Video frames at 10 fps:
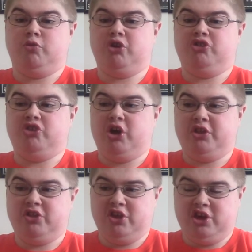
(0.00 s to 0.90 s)

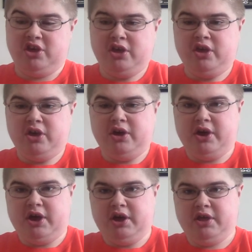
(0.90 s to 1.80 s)
jaunty,
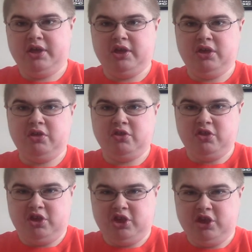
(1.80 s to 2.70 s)

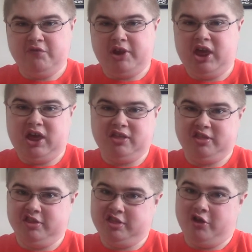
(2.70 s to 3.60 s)
see, even
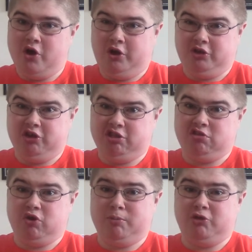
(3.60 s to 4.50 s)
as the song does
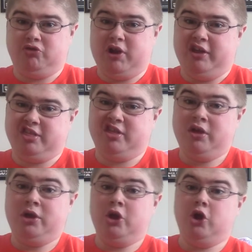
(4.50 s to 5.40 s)
sort of address
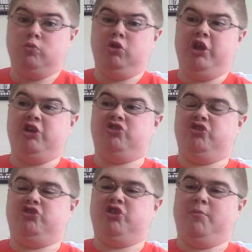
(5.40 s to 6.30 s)
a
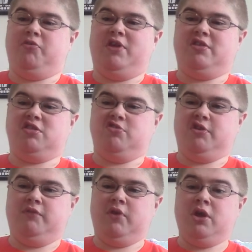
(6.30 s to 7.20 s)
relationship that's
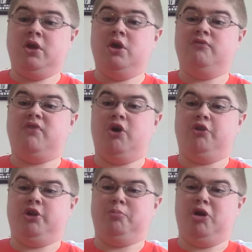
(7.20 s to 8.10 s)
sort of
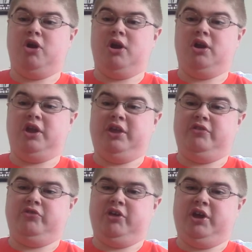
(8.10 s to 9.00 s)
fallen apart,
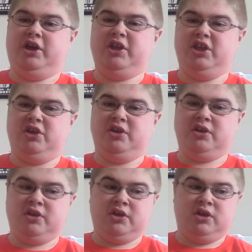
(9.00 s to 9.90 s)
and
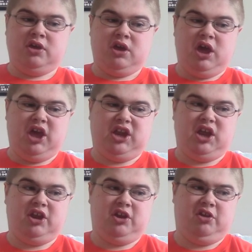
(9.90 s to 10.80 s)

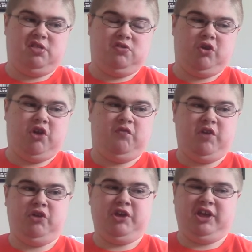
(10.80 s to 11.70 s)
he's sort of
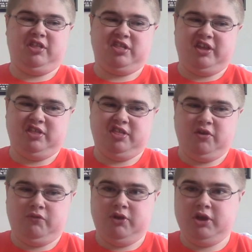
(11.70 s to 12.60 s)
feeling a sense
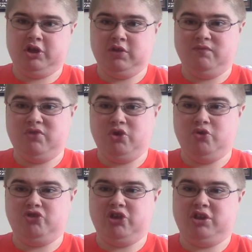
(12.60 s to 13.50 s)
of
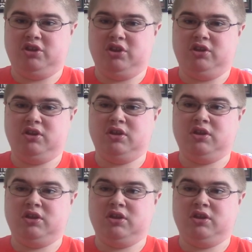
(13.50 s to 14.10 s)
confusion, and